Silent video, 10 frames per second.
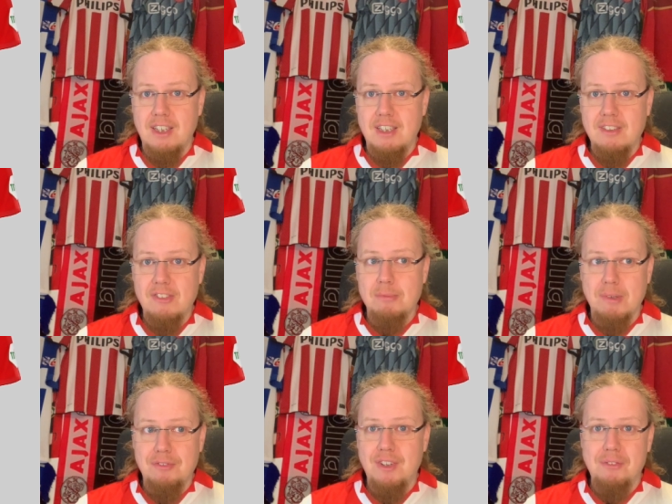It's
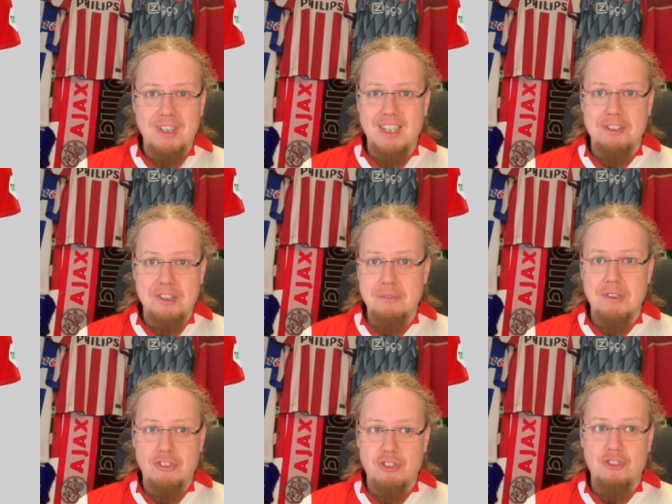my favorite Air
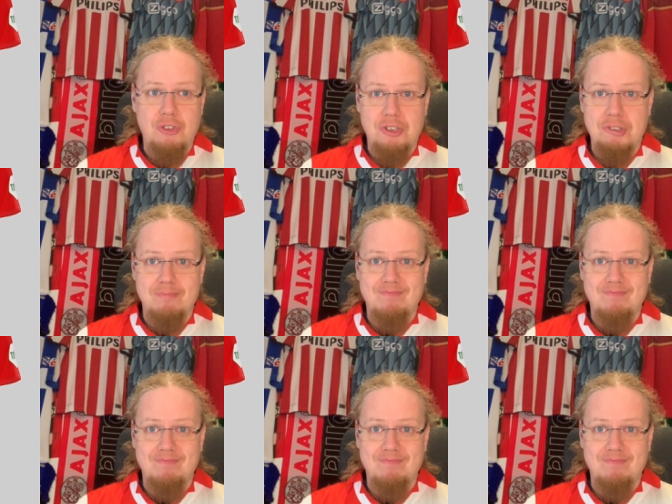Eredivisie shirt.